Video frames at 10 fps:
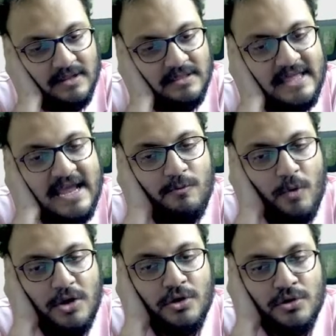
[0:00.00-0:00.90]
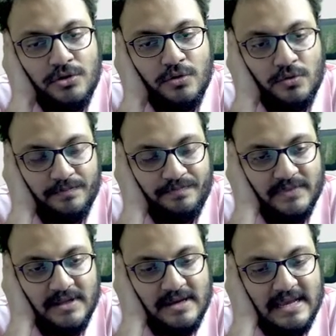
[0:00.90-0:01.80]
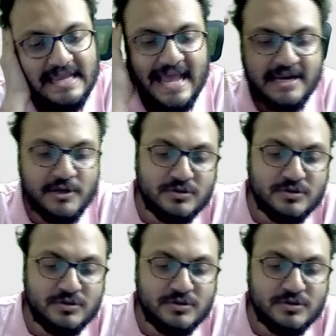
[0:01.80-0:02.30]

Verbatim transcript: Then what do you do? Can you